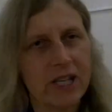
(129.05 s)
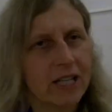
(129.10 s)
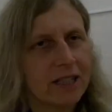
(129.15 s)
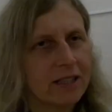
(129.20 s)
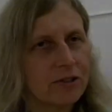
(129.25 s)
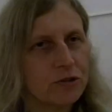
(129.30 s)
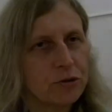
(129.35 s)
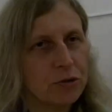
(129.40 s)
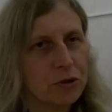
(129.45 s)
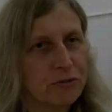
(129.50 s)

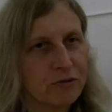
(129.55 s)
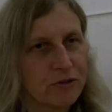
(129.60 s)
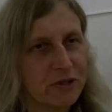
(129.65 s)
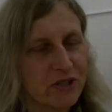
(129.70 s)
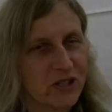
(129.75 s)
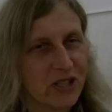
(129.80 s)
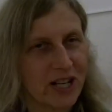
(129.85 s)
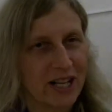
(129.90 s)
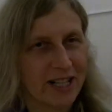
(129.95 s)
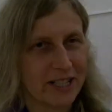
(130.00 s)
What do I
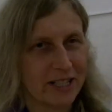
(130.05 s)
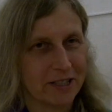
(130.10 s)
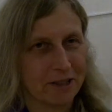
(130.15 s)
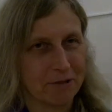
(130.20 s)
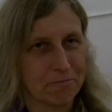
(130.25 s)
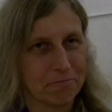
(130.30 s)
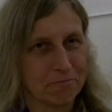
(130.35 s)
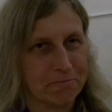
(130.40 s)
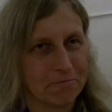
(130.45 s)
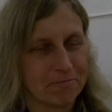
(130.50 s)
know?
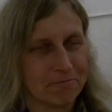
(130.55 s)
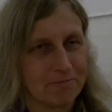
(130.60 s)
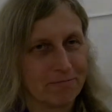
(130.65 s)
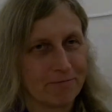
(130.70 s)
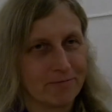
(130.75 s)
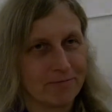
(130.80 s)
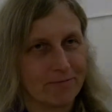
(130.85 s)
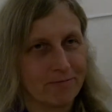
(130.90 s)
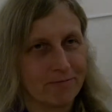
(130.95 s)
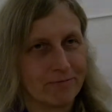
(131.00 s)
So
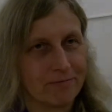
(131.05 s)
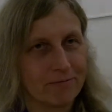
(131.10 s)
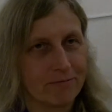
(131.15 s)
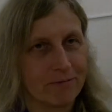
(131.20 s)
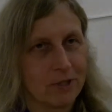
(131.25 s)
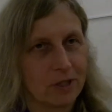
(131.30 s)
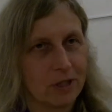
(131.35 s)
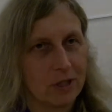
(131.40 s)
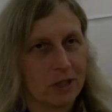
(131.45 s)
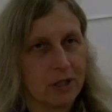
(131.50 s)
let's take my
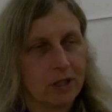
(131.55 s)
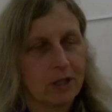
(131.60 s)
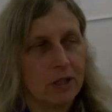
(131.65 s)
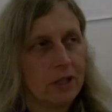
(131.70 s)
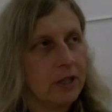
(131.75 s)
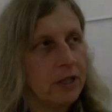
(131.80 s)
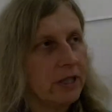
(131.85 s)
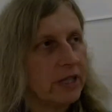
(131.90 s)
old thought.